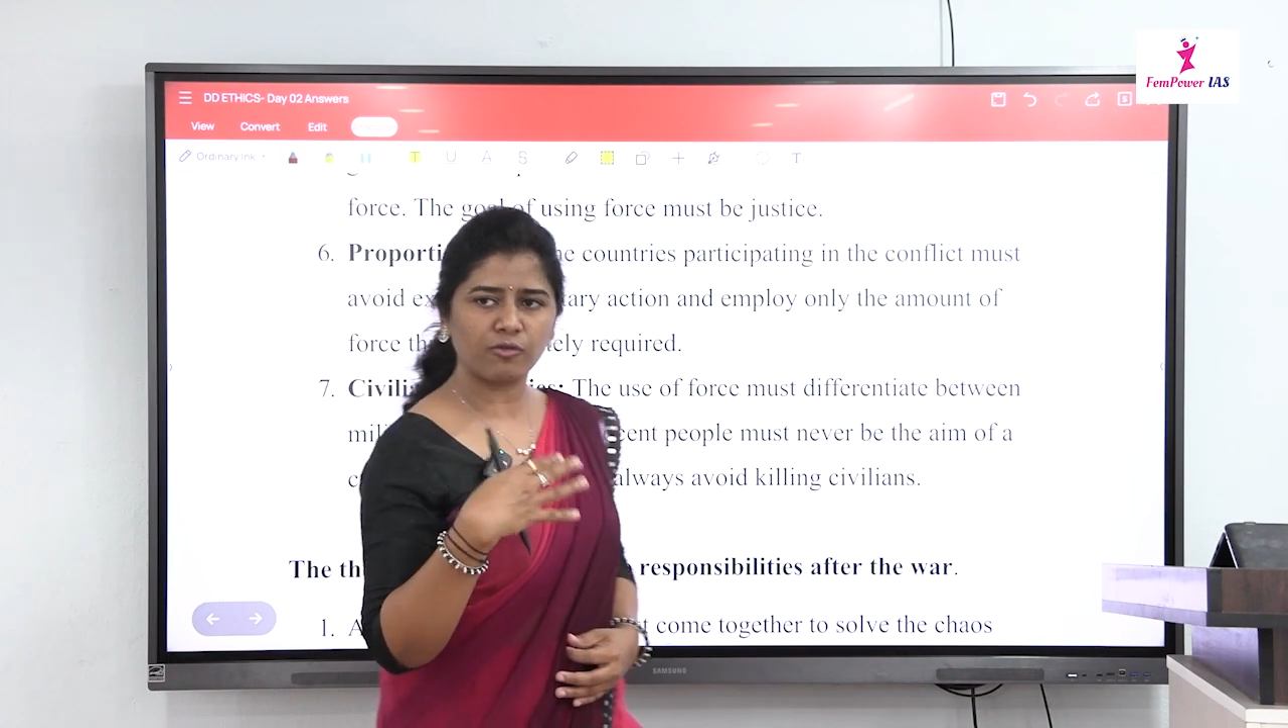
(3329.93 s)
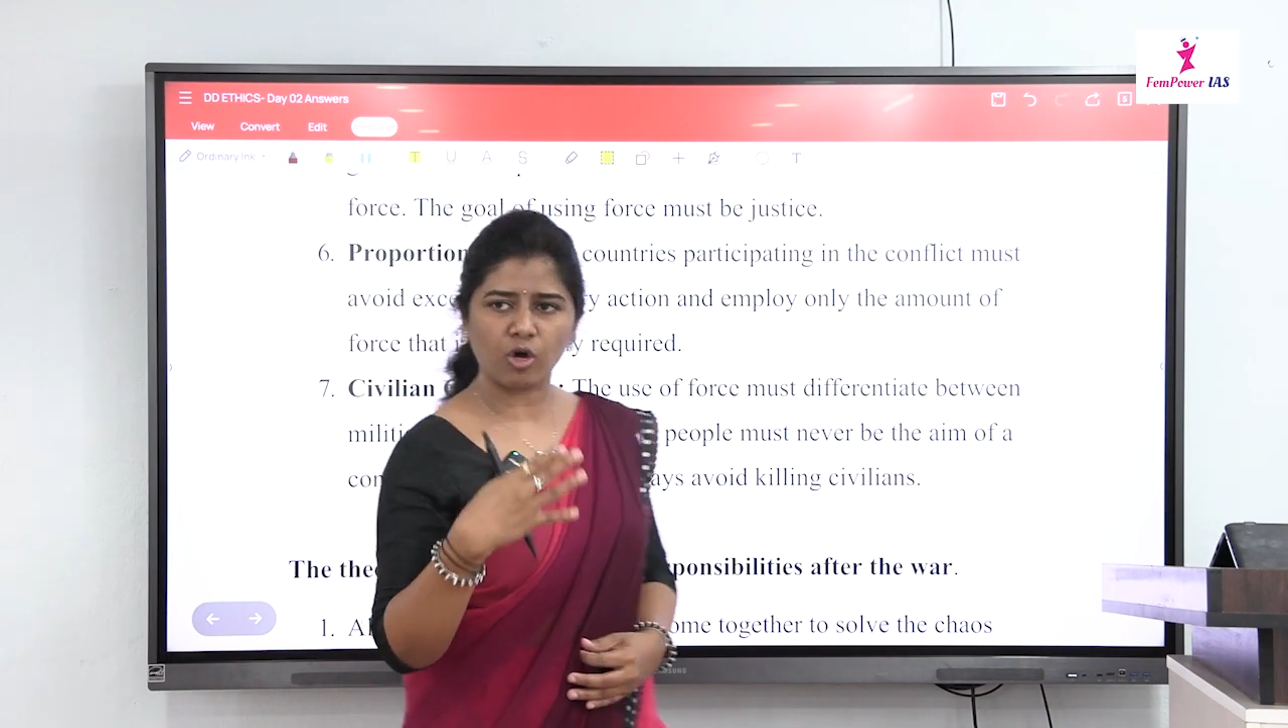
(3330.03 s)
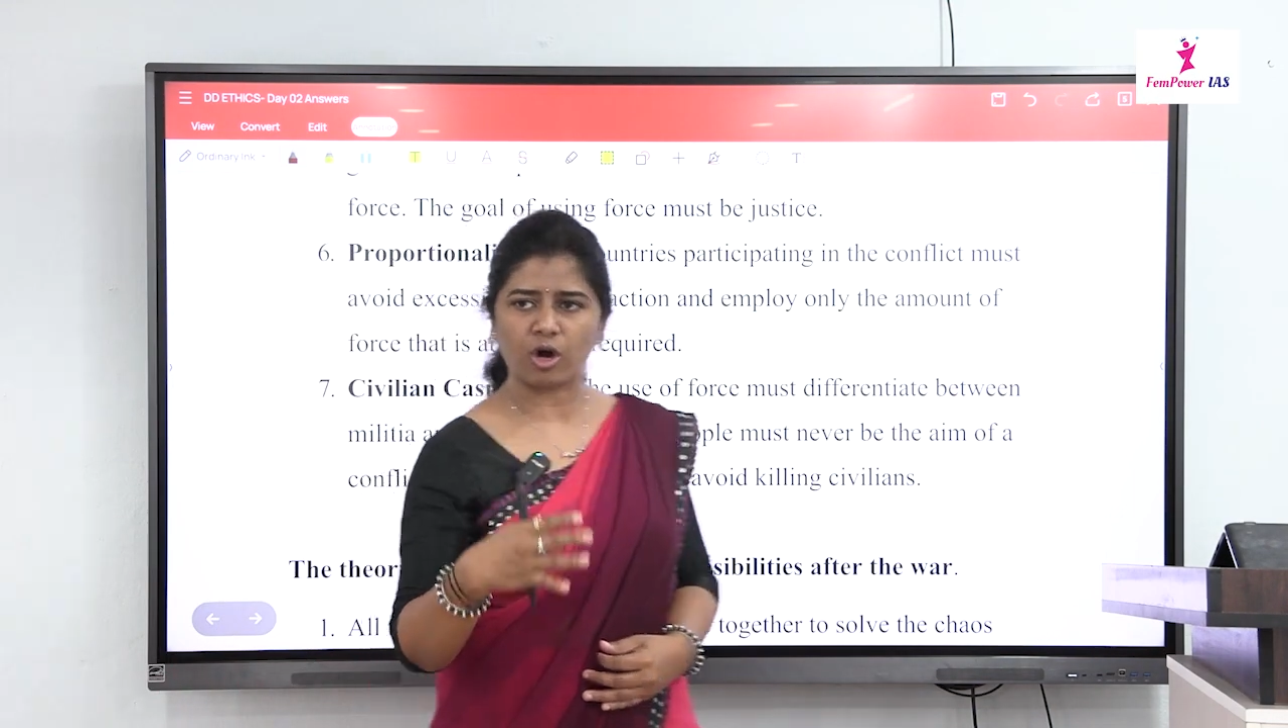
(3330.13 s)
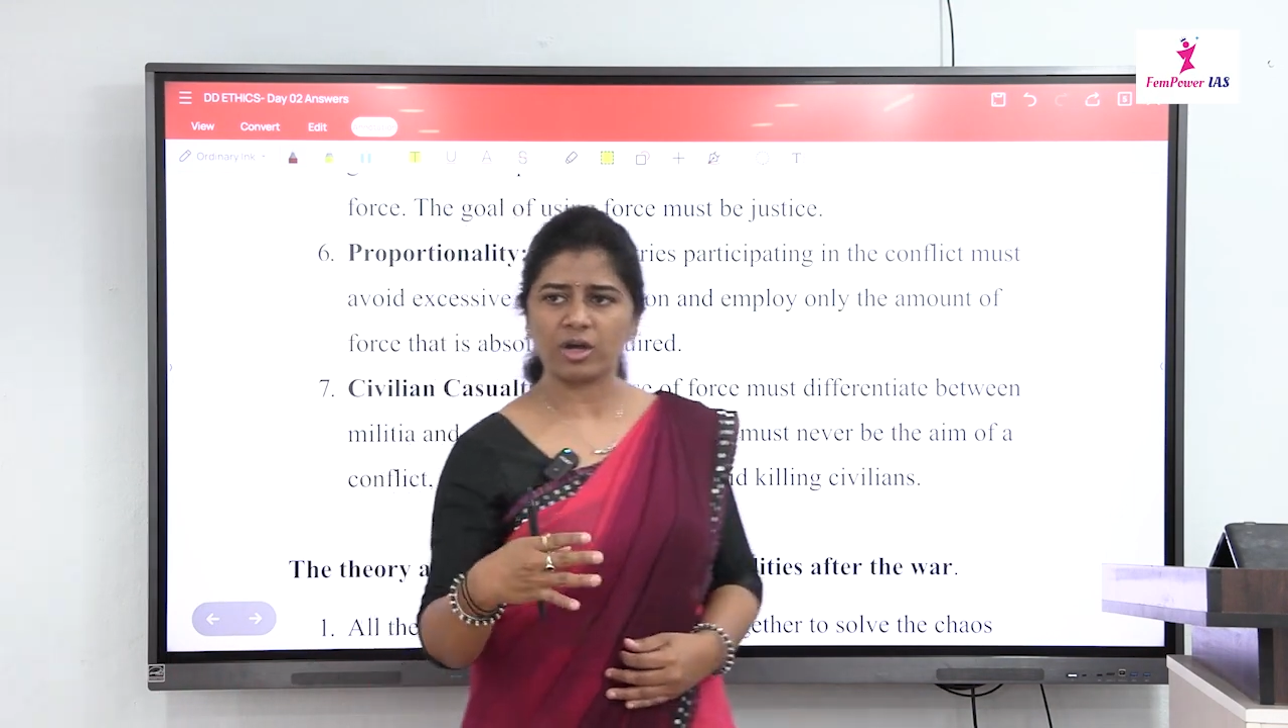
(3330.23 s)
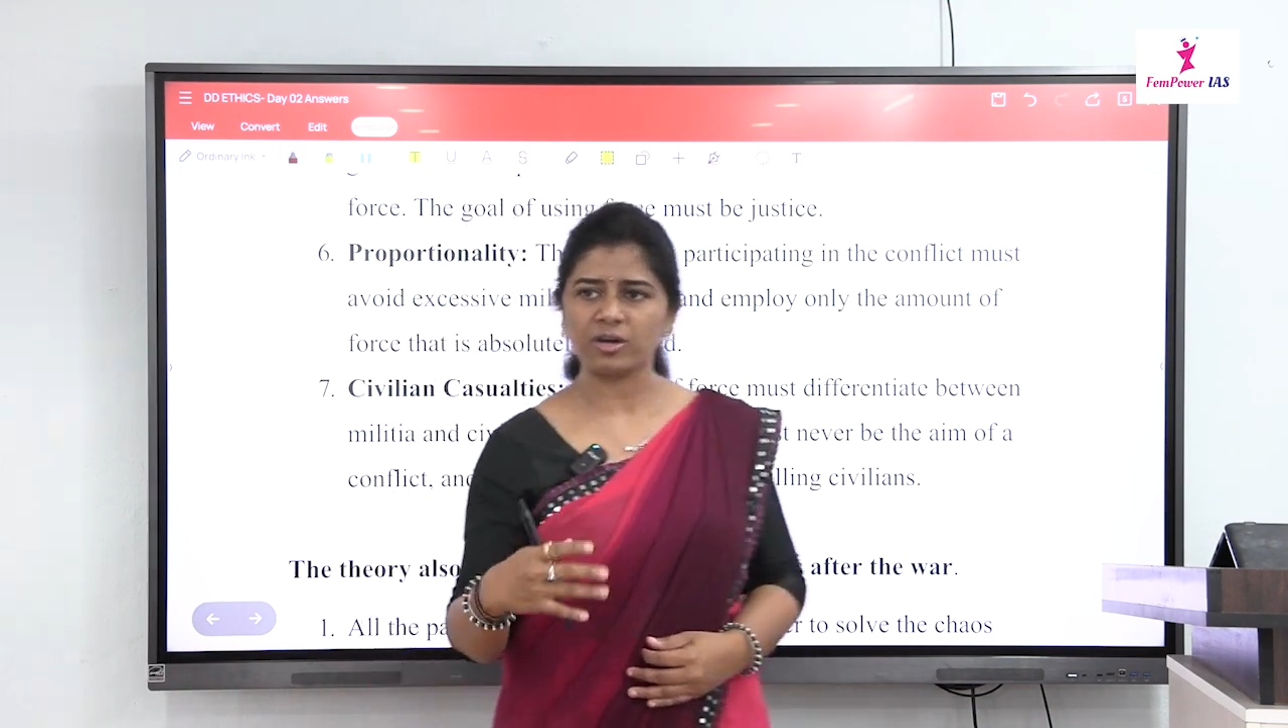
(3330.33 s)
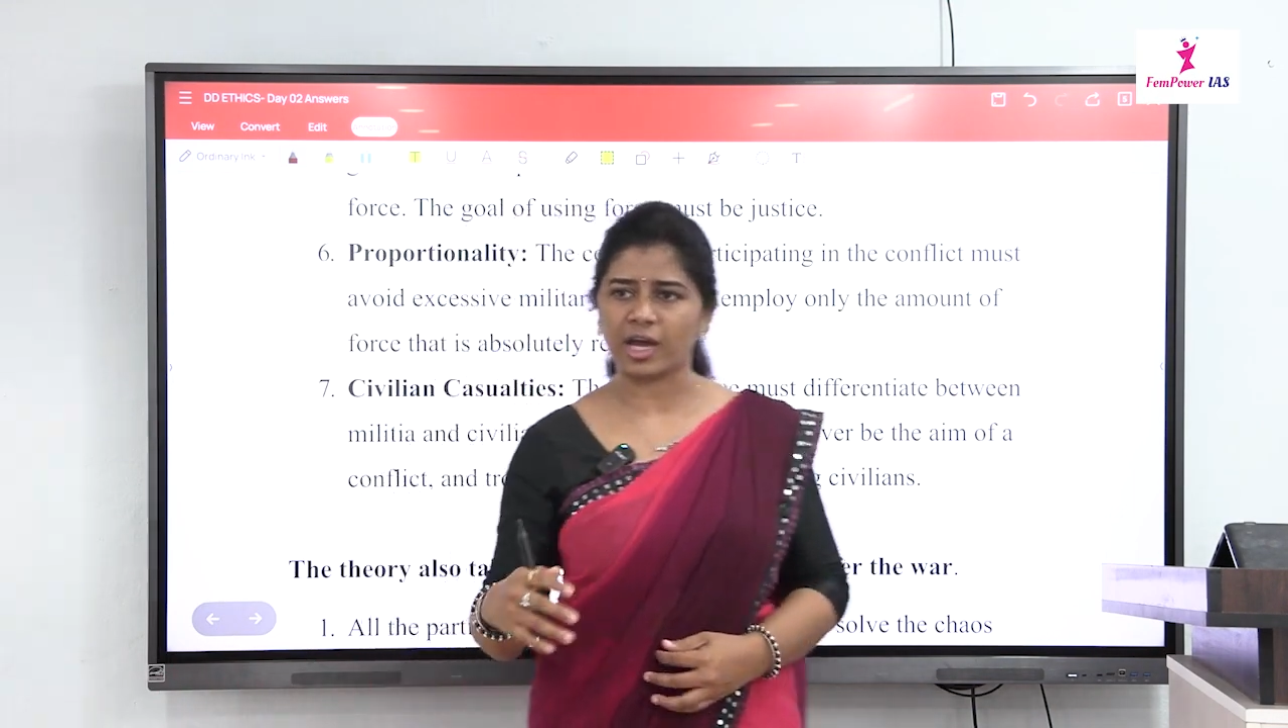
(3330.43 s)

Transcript: a war,